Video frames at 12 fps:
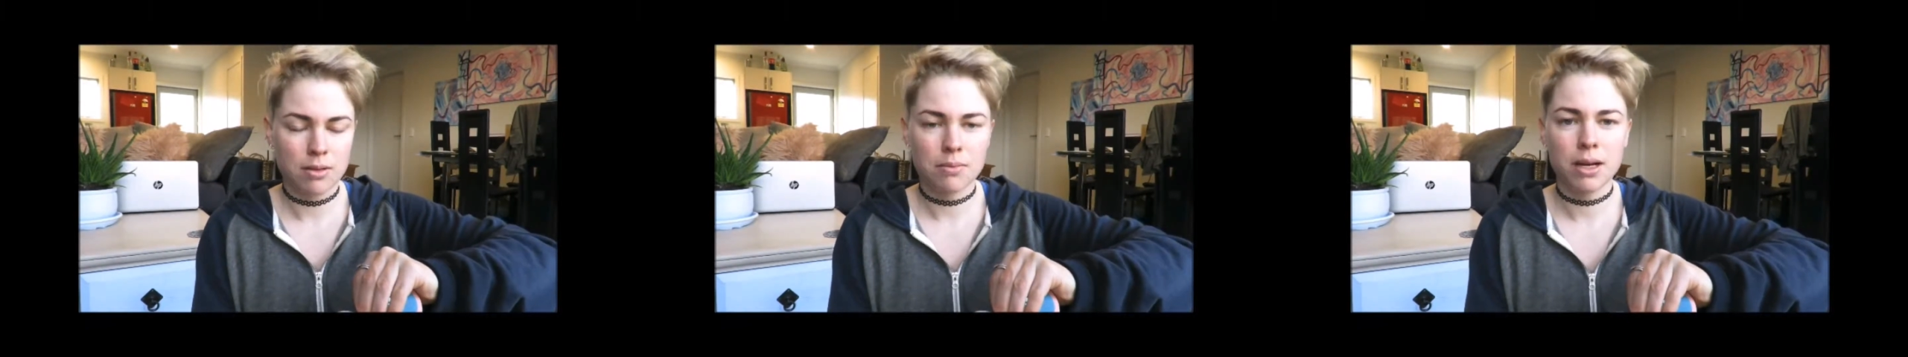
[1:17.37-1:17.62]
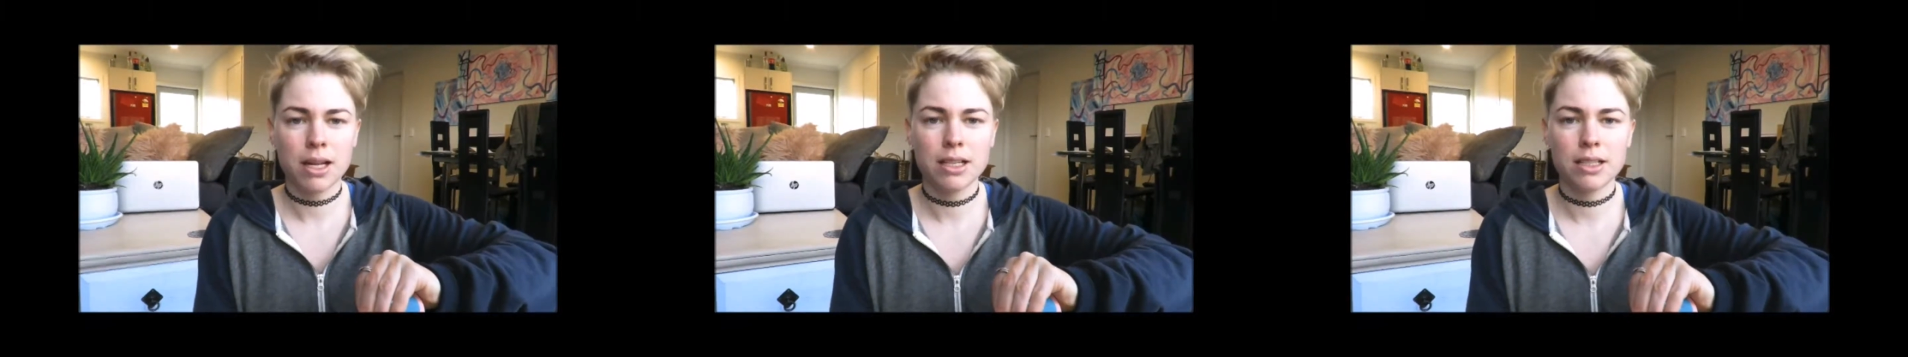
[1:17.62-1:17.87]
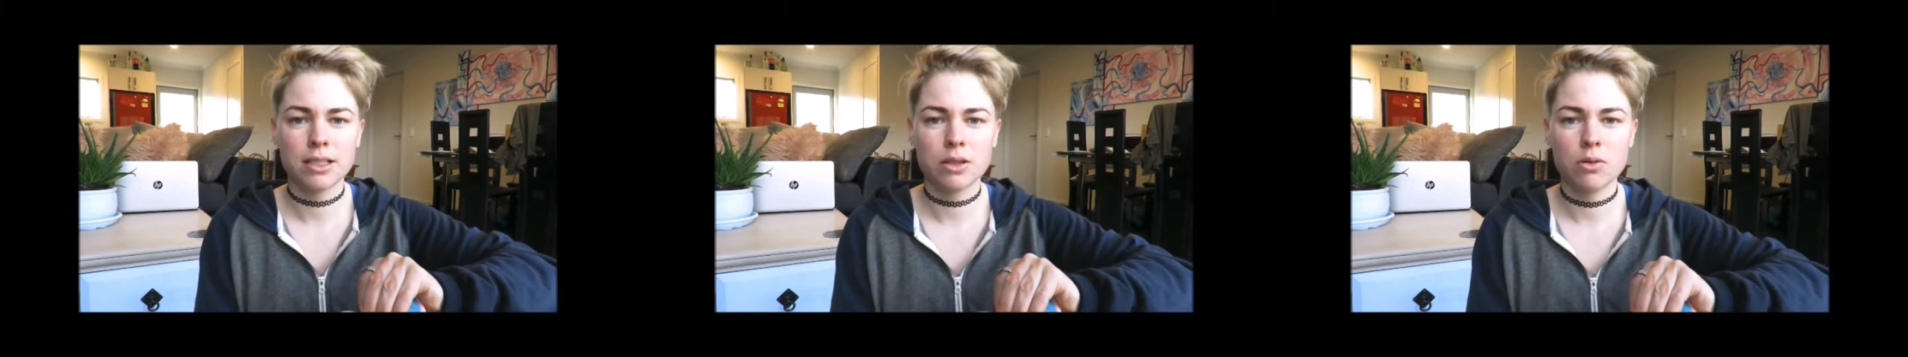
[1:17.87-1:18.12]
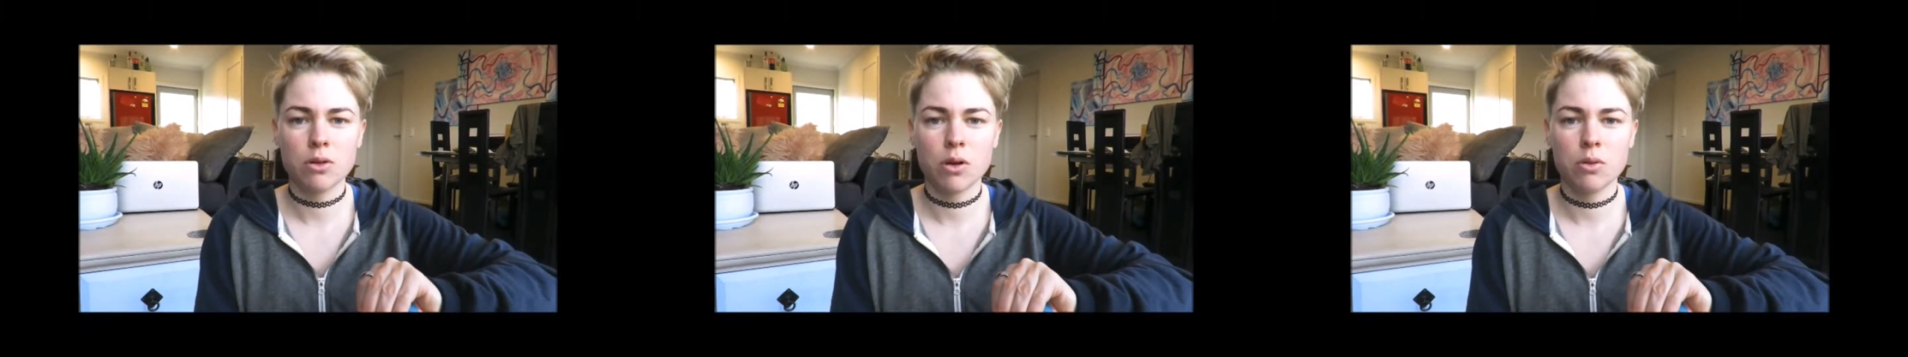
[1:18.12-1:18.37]
but I just
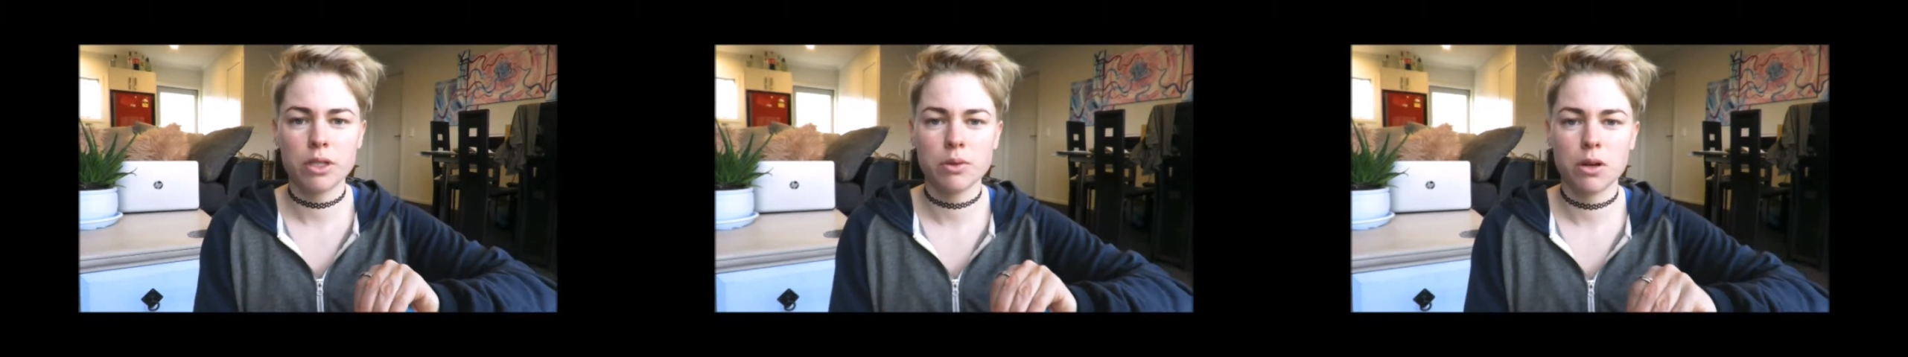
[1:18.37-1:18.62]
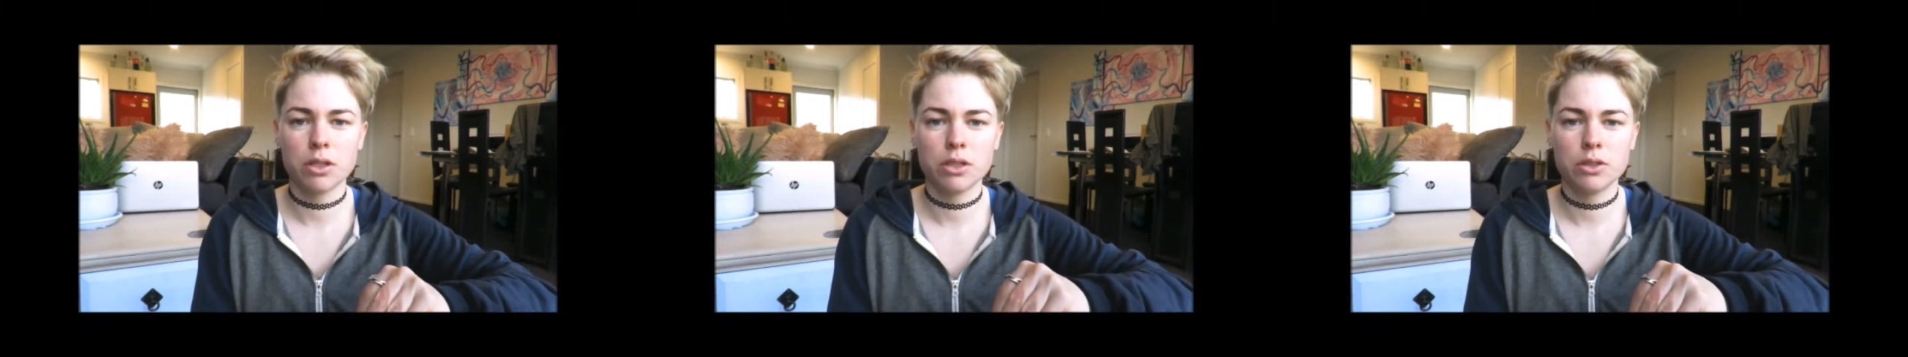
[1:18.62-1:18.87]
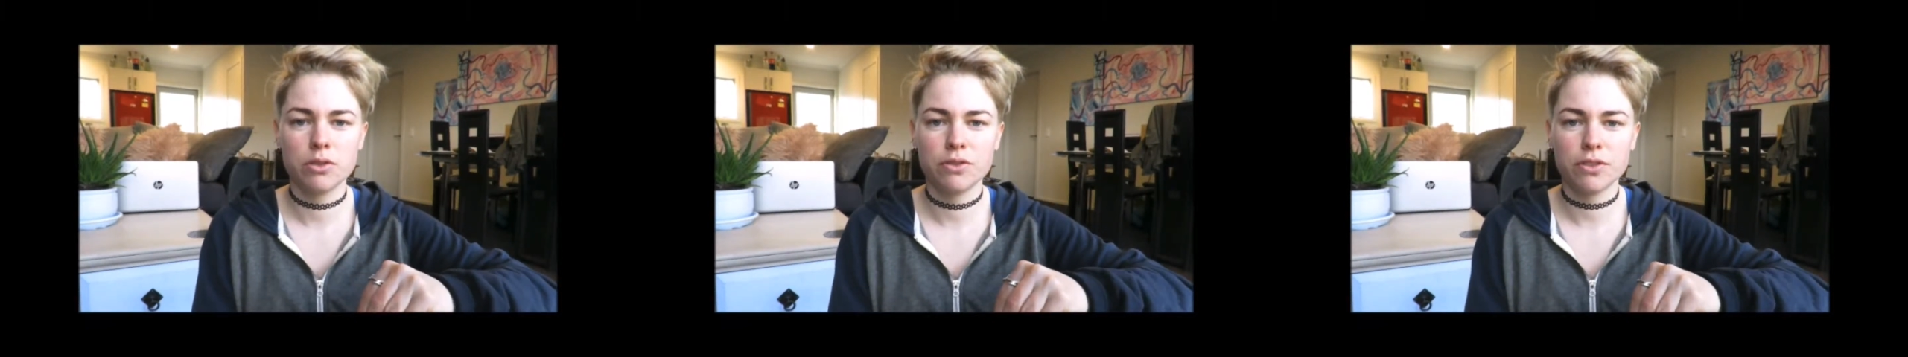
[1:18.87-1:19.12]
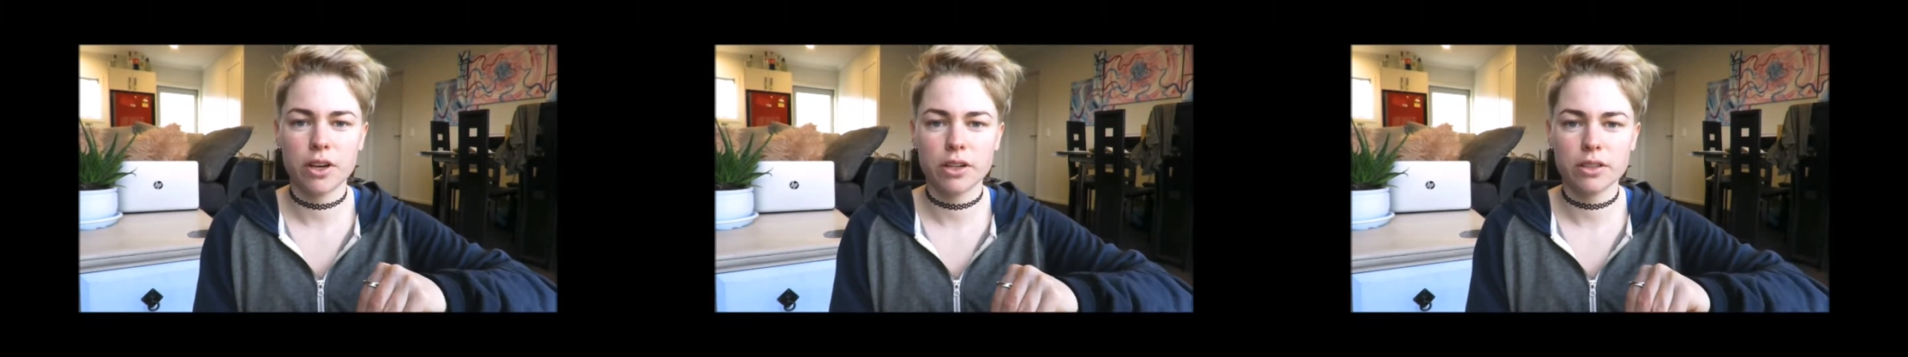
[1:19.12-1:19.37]
don't know which one to do
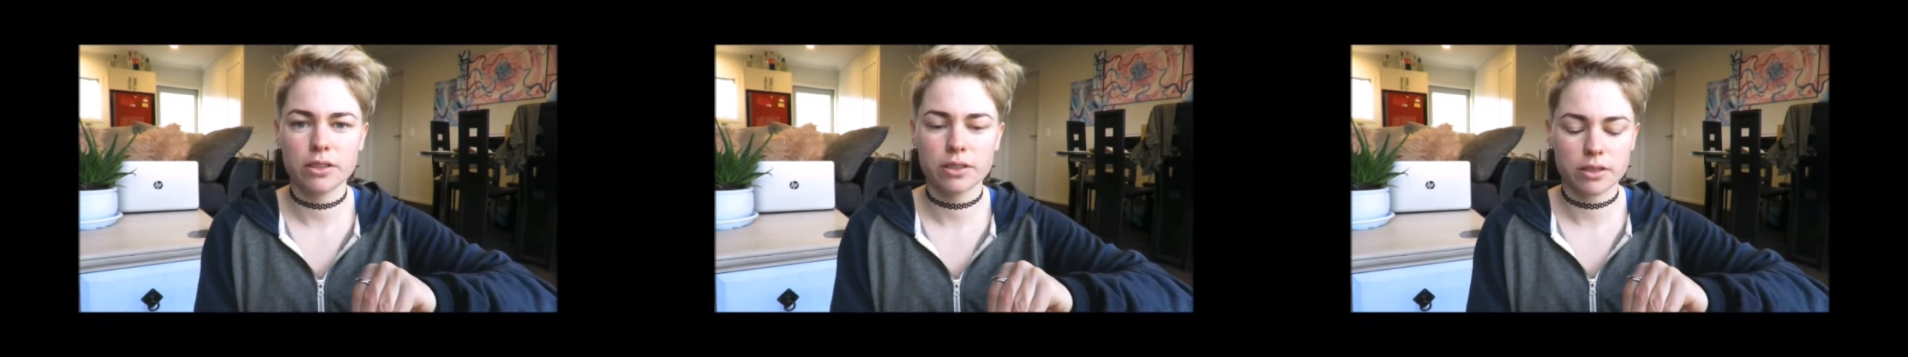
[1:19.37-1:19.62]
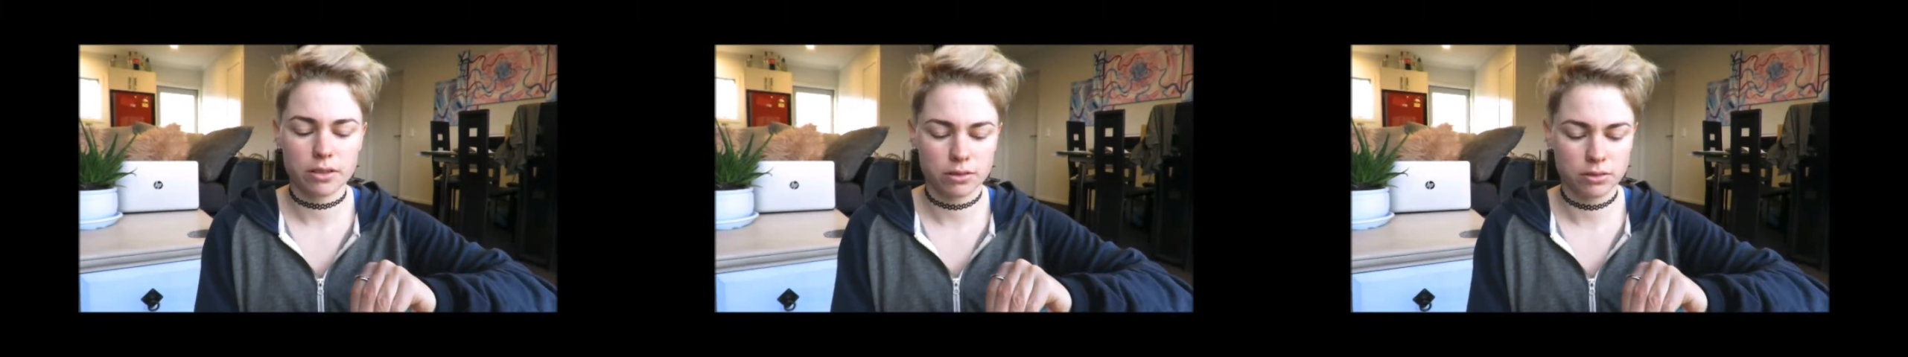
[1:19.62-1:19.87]
first.